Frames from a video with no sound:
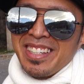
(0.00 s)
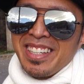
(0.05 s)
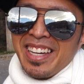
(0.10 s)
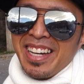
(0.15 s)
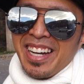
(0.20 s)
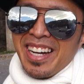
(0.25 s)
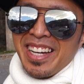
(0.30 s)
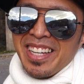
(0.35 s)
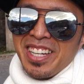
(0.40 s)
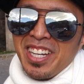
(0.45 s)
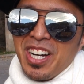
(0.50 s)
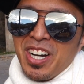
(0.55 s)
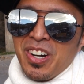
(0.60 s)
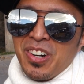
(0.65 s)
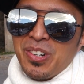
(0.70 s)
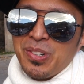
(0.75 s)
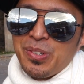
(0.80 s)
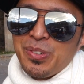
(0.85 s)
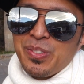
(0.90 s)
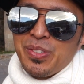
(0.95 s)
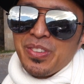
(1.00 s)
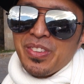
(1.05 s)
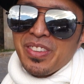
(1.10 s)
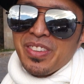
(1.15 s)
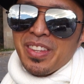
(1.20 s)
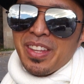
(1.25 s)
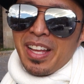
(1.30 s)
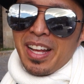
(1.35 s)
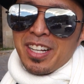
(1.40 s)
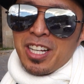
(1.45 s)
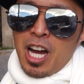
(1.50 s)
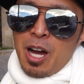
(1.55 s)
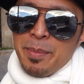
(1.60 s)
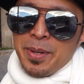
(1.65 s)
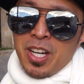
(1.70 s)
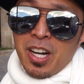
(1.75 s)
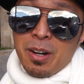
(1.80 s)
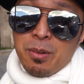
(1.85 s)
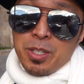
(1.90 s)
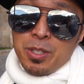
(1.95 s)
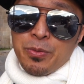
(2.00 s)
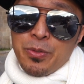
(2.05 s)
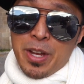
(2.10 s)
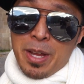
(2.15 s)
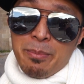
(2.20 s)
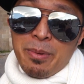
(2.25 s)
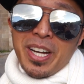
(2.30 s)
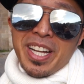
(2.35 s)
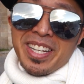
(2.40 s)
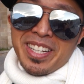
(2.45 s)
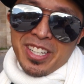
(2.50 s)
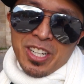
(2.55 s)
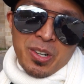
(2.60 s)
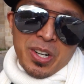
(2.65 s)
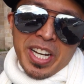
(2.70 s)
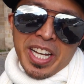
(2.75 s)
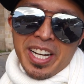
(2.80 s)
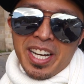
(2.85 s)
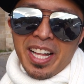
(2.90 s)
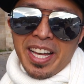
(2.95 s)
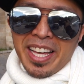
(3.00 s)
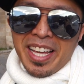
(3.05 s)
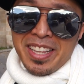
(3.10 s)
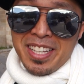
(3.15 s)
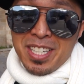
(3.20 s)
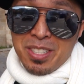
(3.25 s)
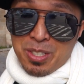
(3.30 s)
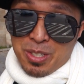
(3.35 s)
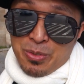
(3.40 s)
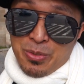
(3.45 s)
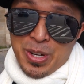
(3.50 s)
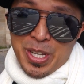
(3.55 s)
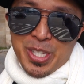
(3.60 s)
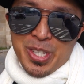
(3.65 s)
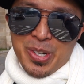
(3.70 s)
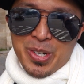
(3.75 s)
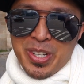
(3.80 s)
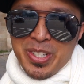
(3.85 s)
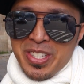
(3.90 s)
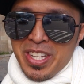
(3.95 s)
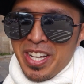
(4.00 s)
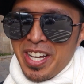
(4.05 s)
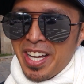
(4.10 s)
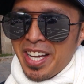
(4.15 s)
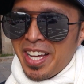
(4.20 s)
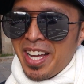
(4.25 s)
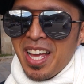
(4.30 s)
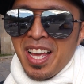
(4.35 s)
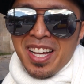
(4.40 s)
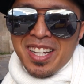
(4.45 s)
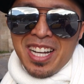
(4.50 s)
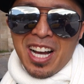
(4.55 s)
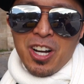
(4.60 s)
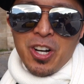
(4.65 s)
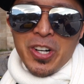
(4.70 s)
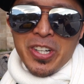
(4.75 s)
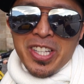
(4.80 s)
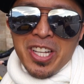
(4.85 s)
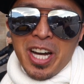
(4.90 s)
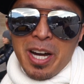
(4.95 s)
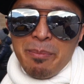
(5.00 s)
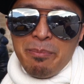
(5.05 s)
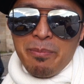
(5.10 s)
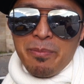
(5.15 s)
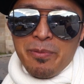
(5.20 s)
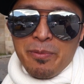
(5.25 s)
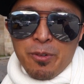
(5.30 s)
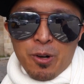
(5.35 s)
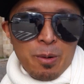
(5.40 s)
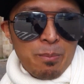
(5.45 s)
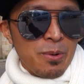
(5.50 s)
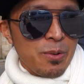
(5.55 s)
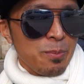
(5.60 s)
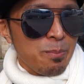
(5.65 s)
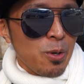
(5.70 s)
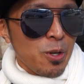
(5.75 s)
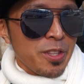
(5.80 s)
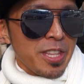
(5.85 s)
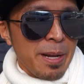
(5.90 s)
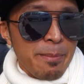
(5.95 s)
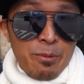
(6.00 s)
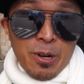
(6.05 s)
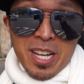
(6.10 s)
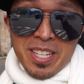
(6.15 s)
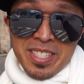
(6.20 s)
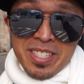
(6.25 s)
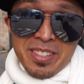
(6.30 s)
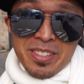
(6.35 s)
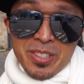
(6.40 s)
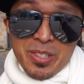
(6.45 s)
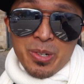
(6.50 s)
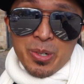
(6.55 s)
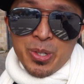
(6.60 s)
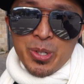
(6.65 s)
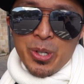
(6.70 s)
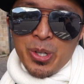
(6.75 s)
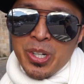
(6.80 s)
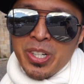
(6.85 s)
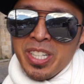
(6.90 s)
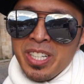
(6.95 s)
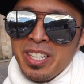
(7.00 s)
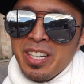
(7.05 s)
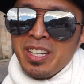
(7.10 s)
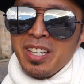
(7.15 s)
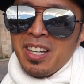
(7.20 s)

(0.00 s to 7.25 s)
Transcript: yeah, you know, at Comic Con it was free, but you know what? Like this is free too because uh, I uh, got hooked up for a birthday present, so cool.